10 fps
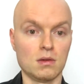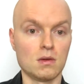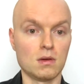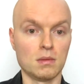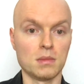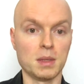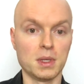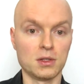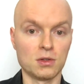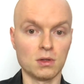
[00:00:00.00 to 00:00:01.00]
or maybe
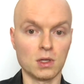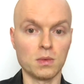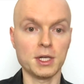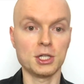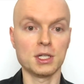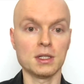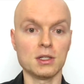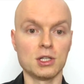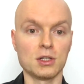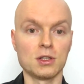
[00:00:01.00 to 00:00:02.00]
it's not a question,
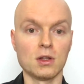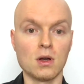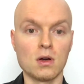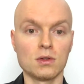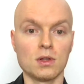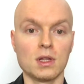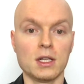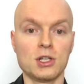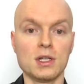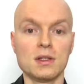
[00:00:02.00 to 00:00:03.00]
just a note that
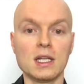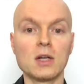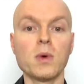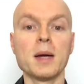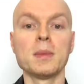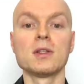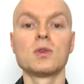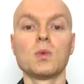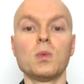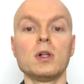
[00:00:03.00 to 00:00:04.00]
GST requirements
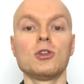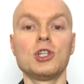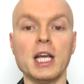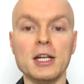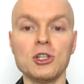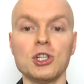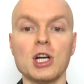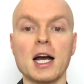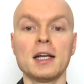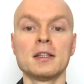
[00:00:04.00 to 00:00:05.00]
will change
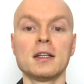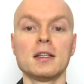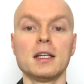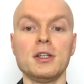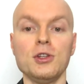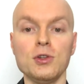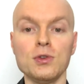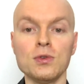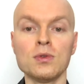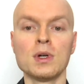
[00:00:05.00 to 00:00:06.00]
under the
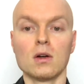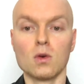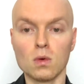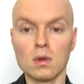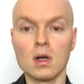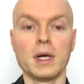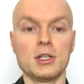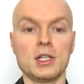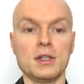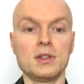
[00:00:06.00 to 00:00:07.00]
new rule, where
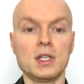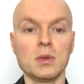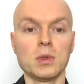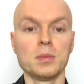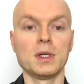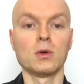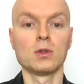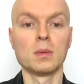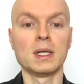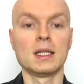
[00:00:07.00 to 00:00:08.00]
GST will be
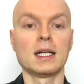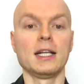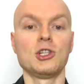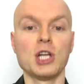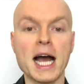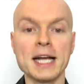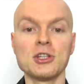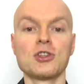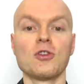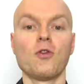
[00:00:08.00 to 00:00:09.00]
automatically
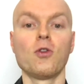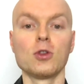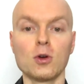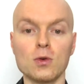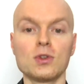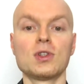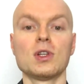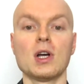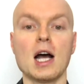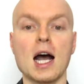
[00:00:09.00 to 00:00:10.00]
charged for the goods
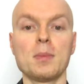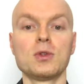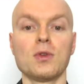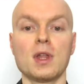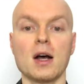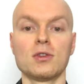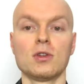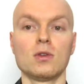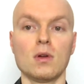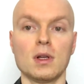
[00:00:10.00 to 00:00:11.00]
up to
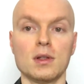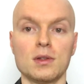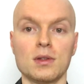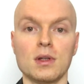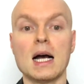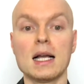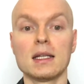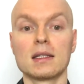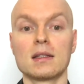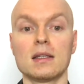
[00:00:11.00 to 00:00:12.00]
$1,000.
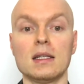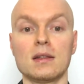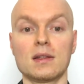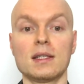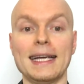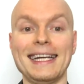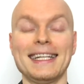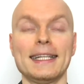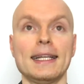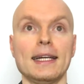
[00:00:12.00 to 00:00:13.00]
Alex is
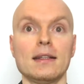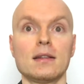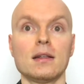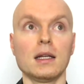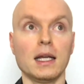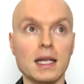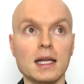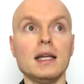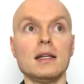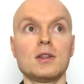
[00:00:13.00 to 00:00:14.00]
saying that
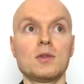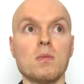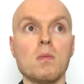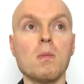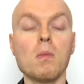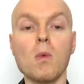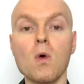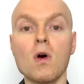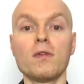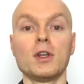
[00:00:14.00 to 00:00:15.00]
he is
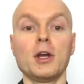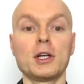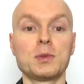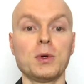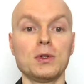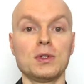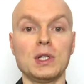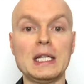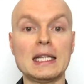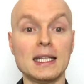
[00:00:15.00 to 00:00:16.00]
more of an expert
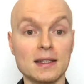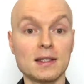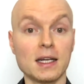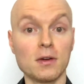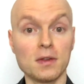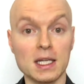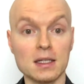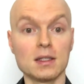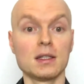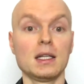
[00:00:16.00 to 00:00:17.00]
in this side of
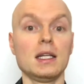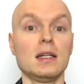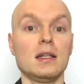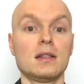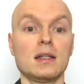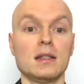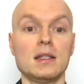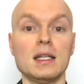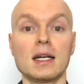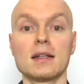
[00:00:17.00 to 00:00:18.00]
things. He is a
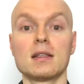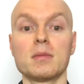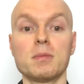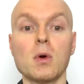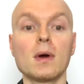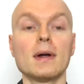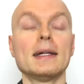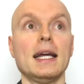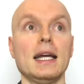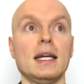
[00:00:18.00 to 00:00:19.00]
senior customs broker,
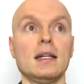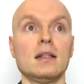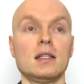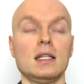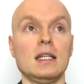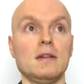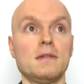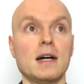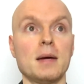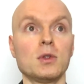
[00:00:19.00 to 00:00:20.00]
and
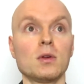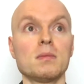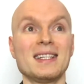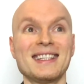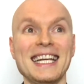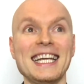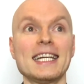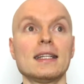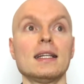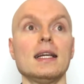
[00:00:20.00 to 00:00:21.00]
if I'm not
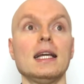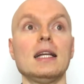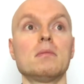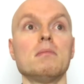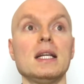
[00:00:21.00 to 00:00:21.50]
mistaken, it